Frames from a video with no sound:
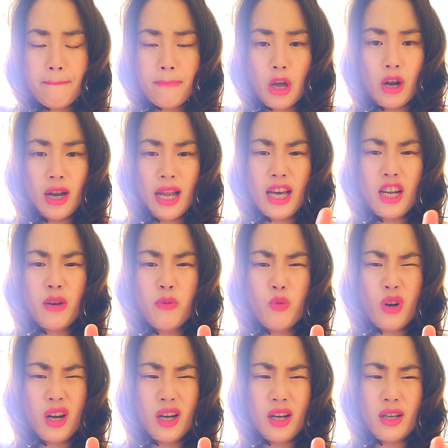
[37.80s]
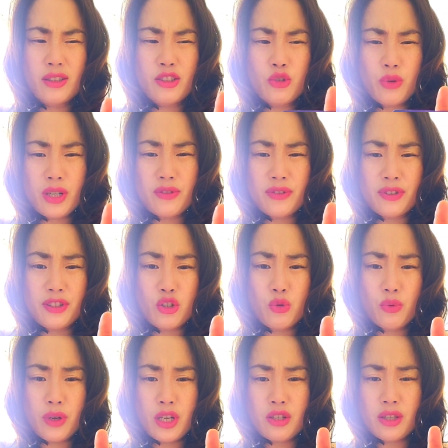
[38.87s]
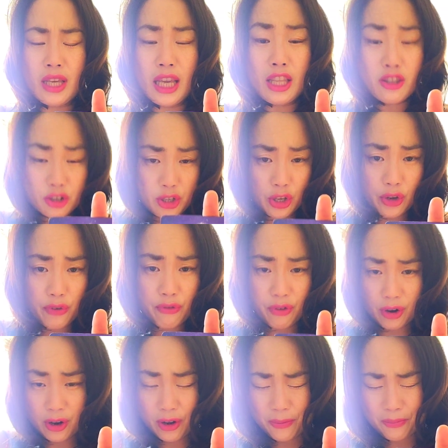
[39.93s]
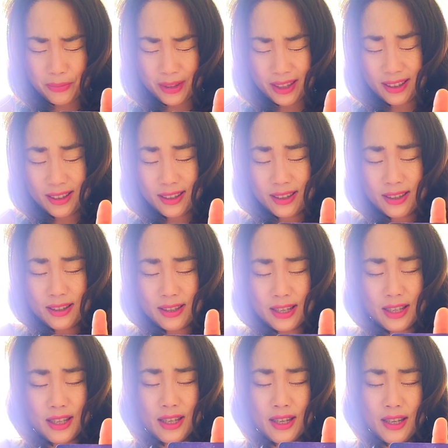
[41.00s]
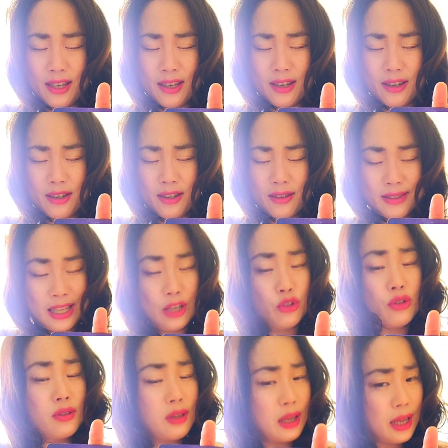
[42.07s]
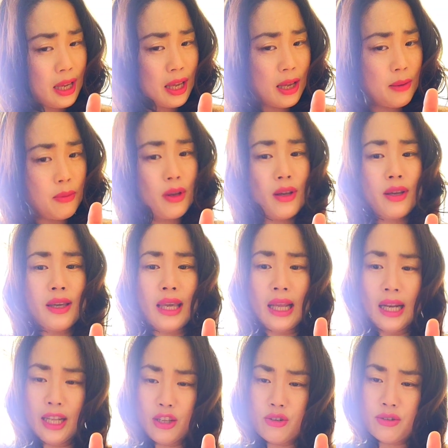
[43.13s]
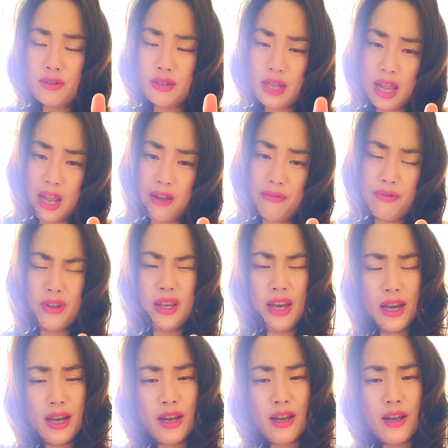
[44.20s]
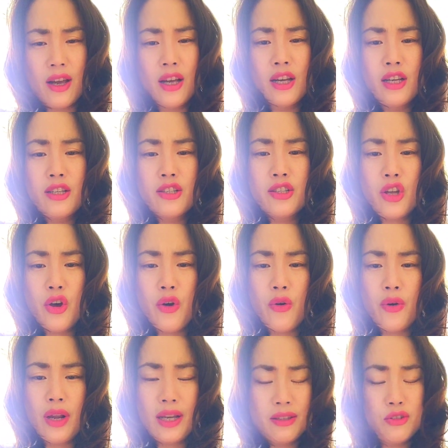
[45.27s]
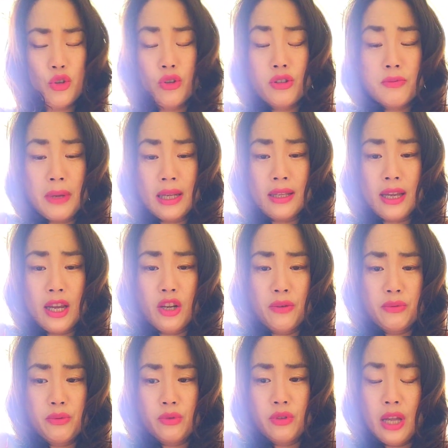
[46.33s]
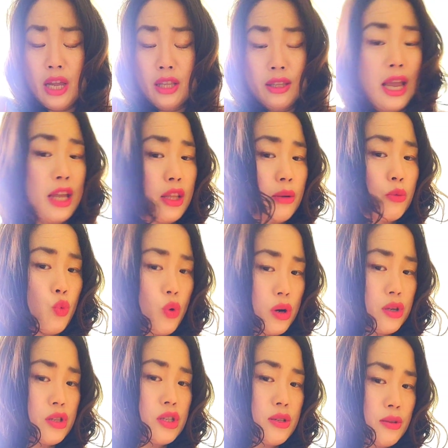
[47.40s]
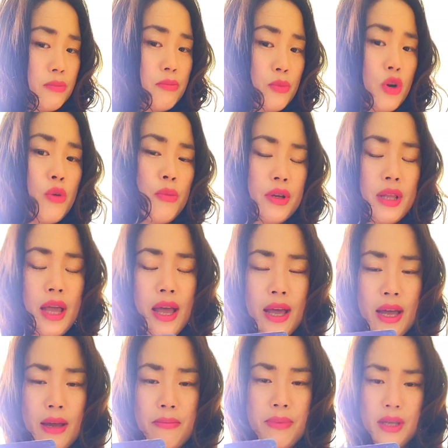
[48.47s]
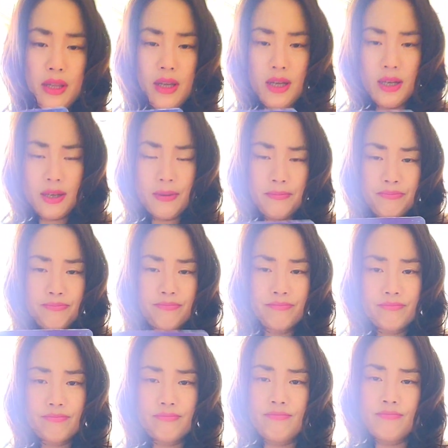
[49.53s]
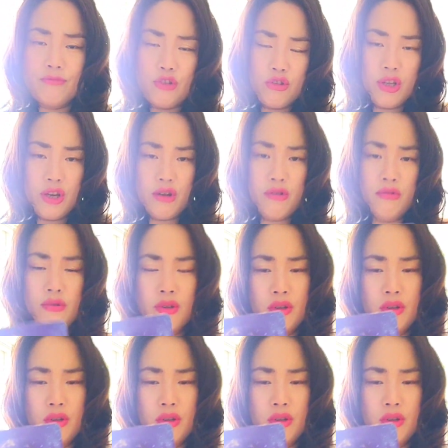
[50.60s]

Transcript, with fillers: A lot of uh, stressful situation hinder you from taking uh, sound sleep, healing yourself. Yeah, so yeah, so to speak, ten of ten of wands moment have been uh, you know,